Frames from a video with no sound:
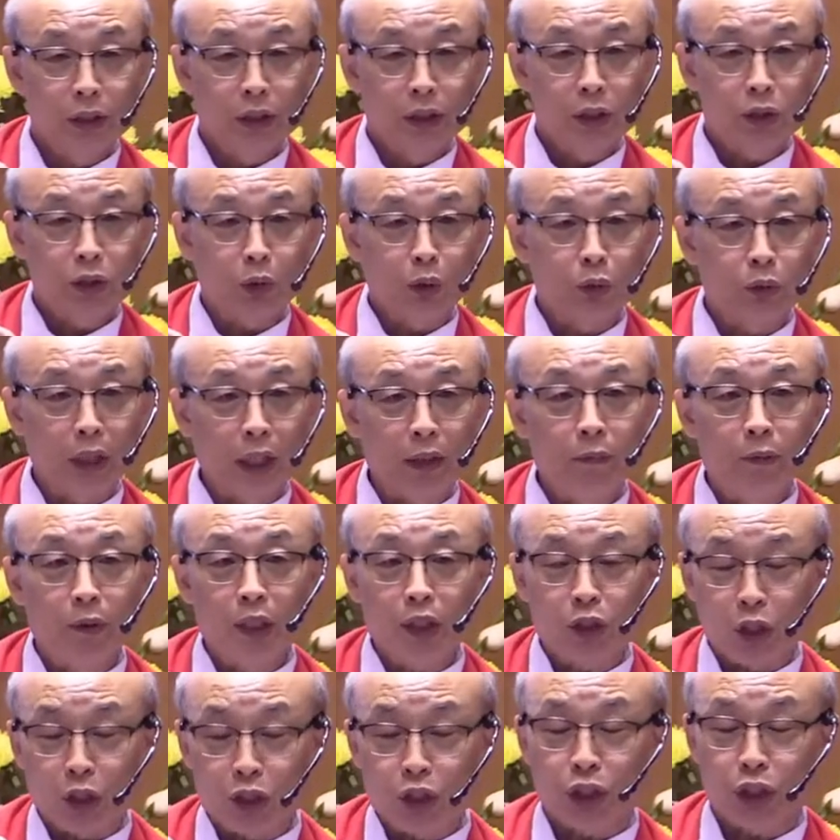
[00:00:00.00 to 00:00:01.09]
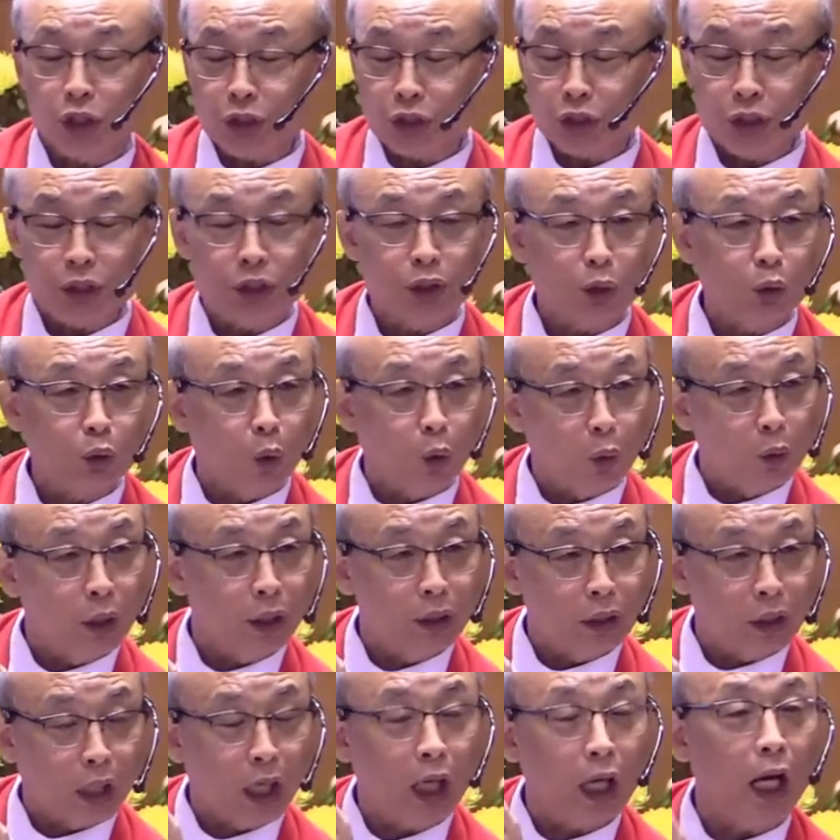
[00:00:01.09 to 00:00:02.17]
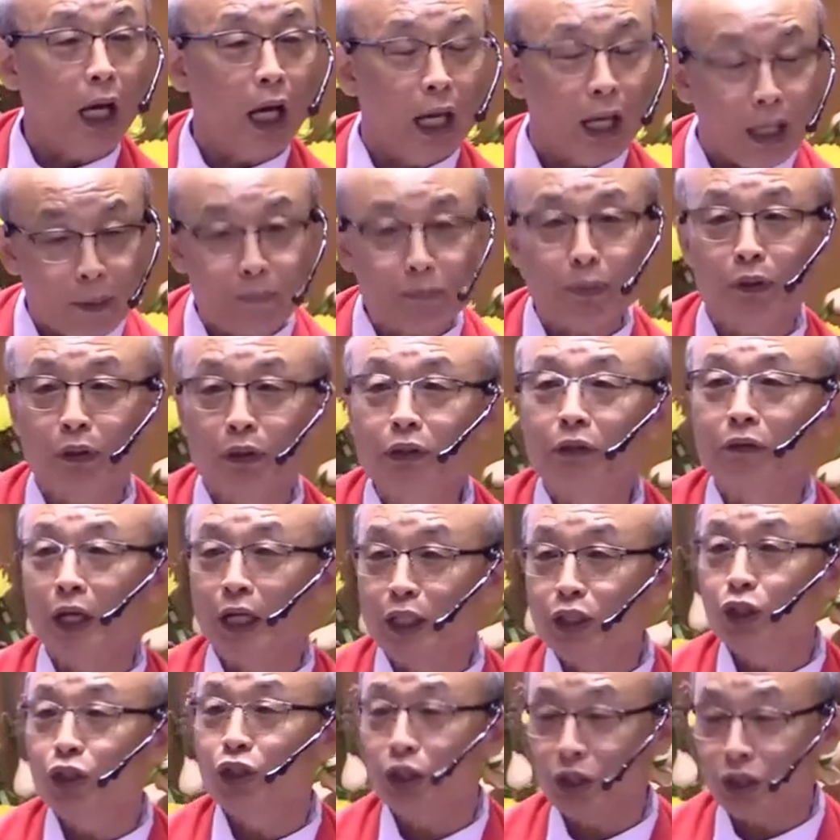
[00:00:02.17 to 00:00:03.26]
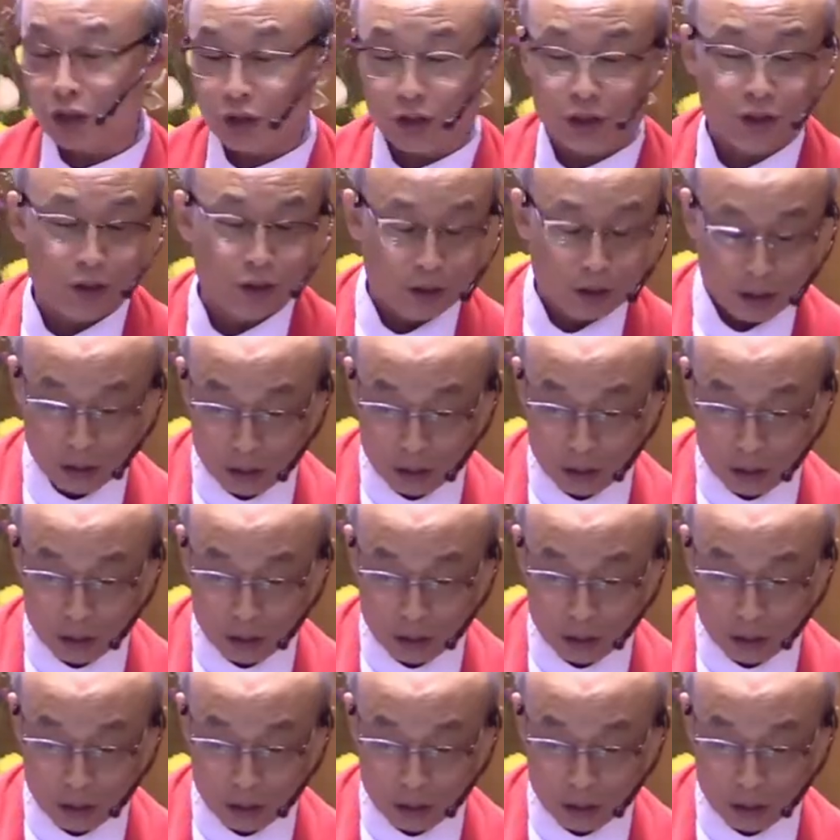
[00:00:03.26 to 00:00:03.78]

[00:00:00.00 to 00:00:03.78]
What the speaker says: So the church is called a hyper-grace church.